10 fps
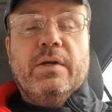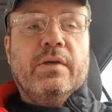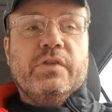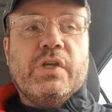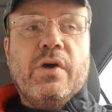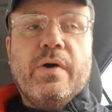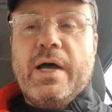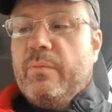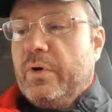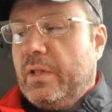So I
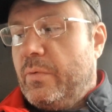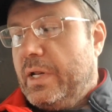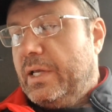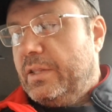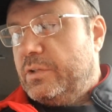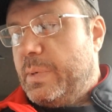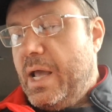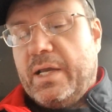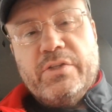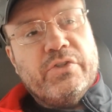really want to get these
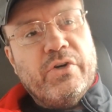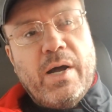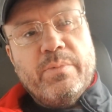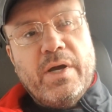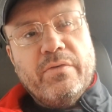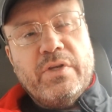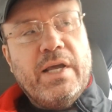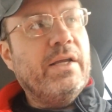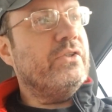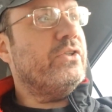packages dropped off
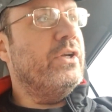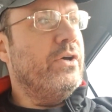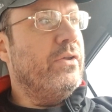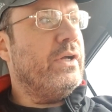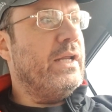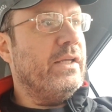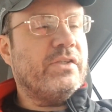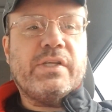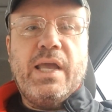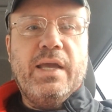today just to know they're going to get
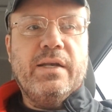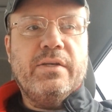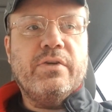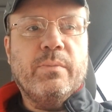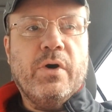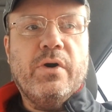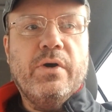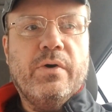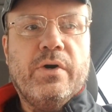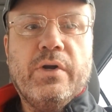scanned
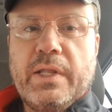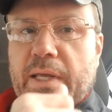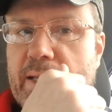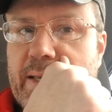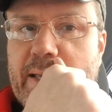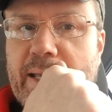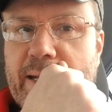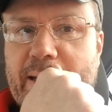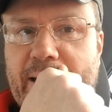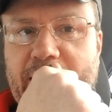tomorrow early
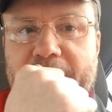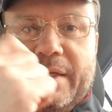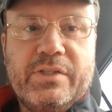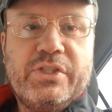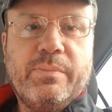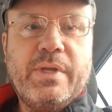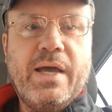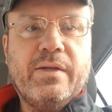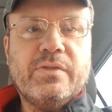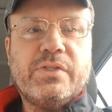and get shipped
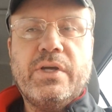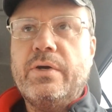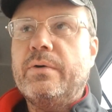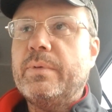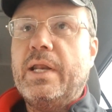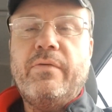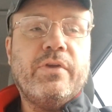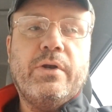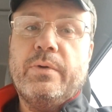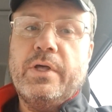out. So I'm going to have to
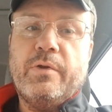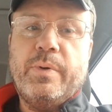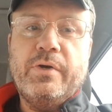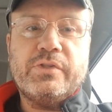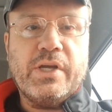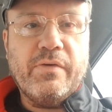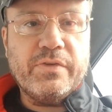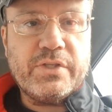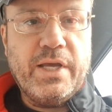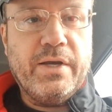go to another post
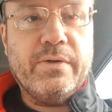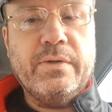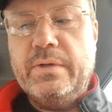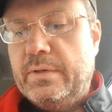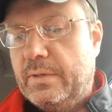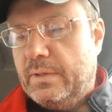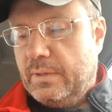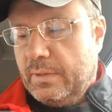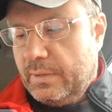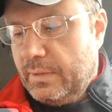office now.
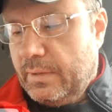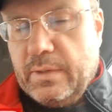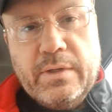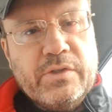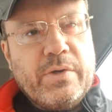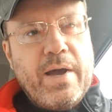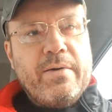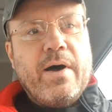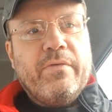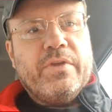So how
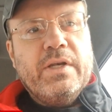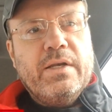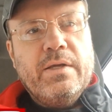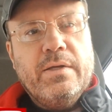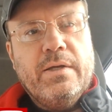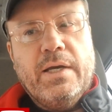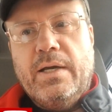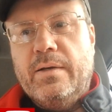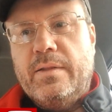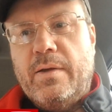often,
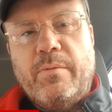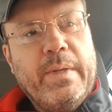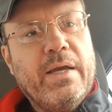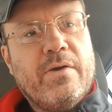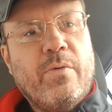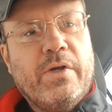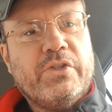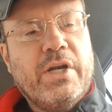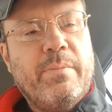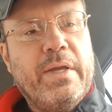that would be a
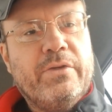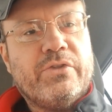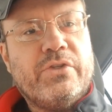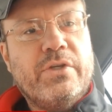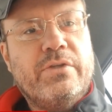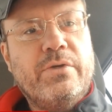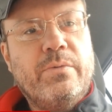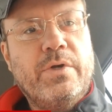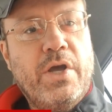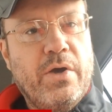question I'd be interested to
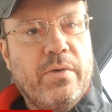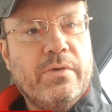know.